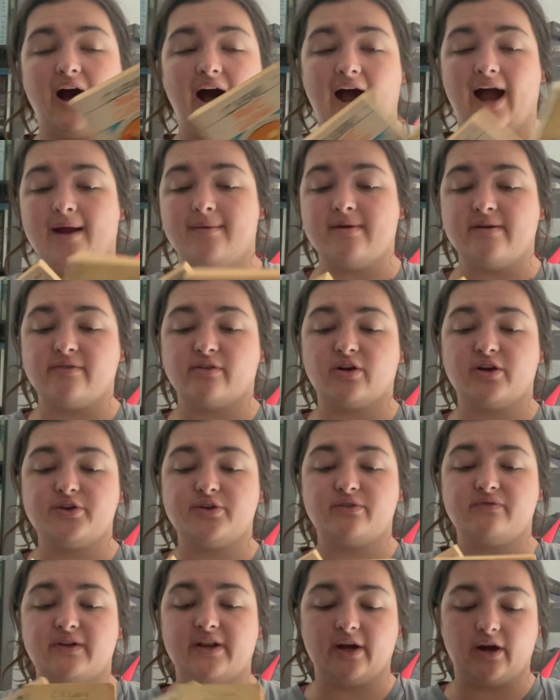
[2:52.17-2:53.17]
I'm never going to
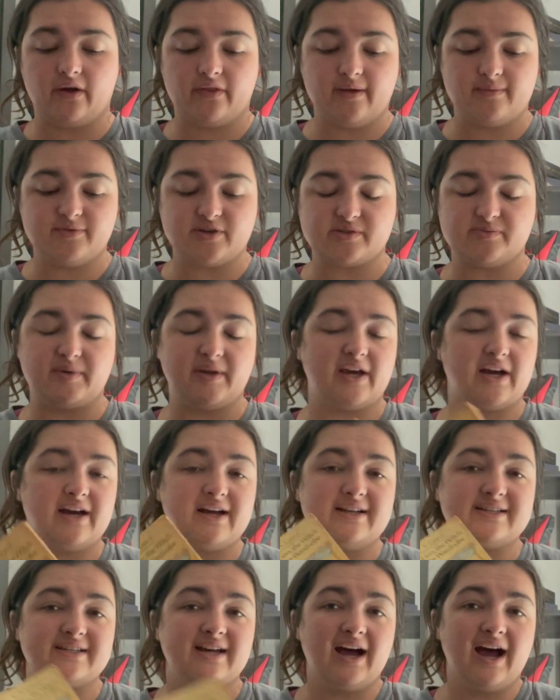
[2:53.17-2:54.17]
do a video on them just
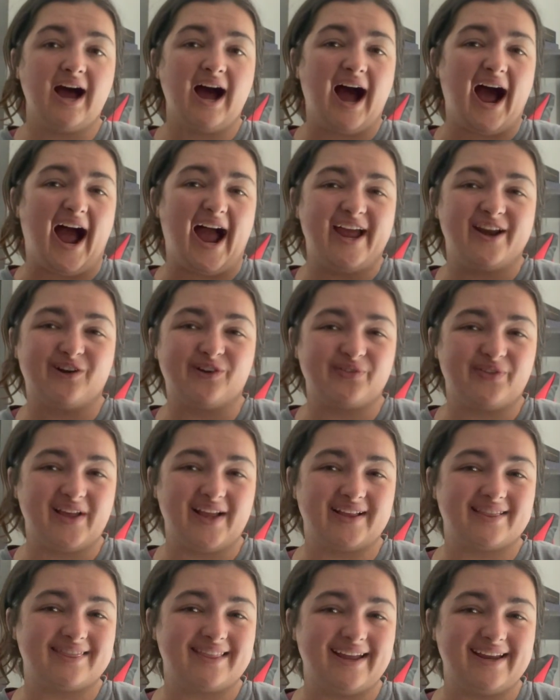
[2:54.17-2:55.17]
because I don't
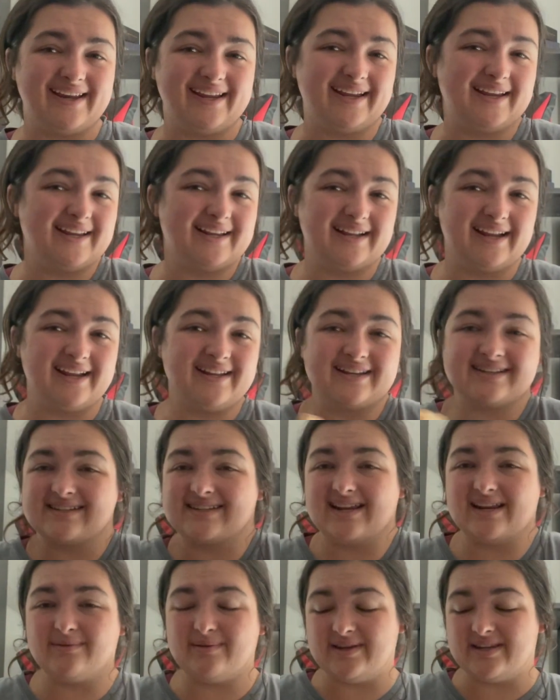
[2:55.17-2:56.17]
think it doesn't
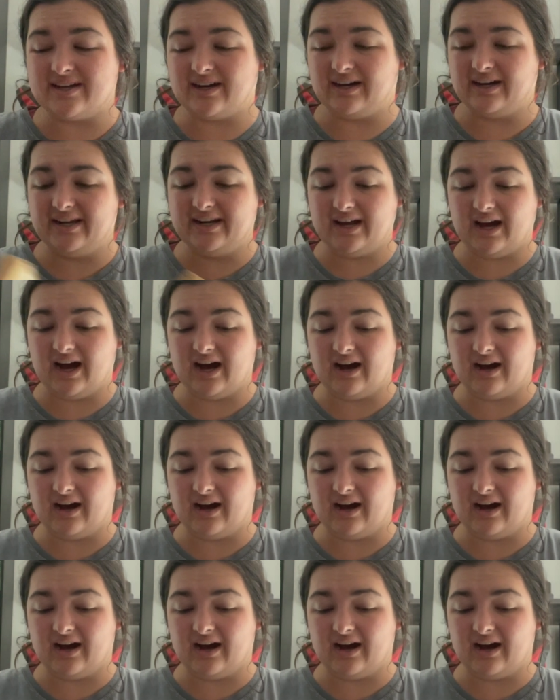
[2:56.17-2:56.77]
need to be done.